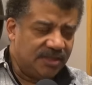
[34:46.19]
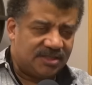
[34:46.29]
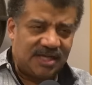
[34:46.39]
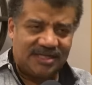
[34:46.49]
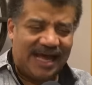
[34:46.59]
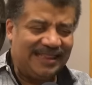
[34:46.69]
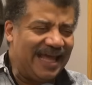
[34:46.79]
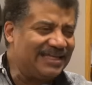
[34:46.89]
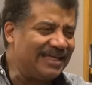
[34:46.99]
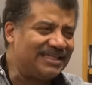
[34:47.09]
So I'd
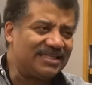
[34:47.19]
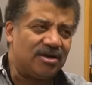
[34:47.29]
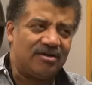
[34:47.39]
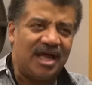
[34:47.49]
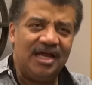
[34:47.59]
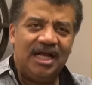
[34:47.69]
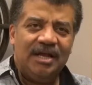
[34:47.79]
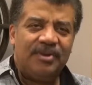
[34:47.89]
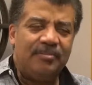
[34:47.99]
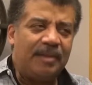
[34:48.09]
last at 600,000,
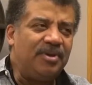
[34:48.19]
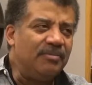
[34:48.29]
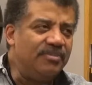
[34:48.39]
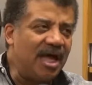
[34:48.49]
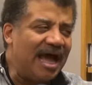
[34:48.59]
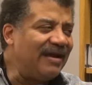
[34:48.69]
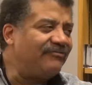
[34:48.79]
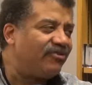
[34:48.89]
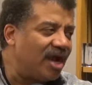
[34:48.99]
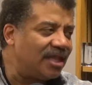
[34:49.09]
but it might be a million. I, I
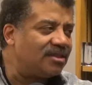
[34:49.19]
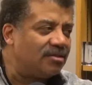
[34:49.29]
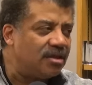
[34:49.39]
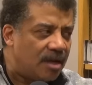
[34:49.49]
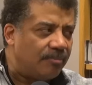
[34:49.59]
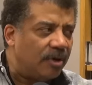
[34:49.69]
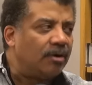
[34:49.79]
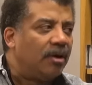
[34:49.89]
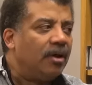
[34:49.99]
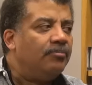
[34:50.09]
forgot the, the
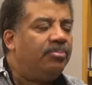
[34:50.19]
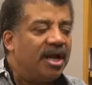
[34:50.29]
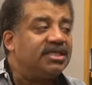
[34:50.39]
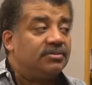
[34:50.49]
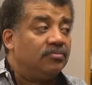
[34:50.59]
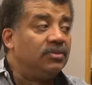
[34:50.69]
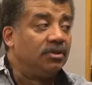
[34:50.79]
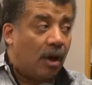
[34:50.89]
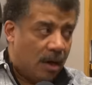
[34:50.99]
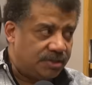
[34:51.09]
number, but it's
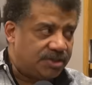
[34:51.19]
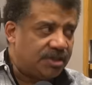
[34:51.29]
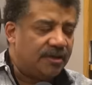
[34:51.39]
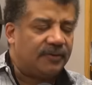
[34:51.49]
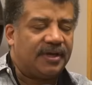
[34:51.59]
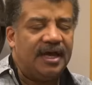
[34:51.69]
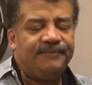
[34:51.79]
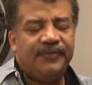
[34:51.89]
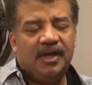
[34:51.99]
large. Yeah. Okay.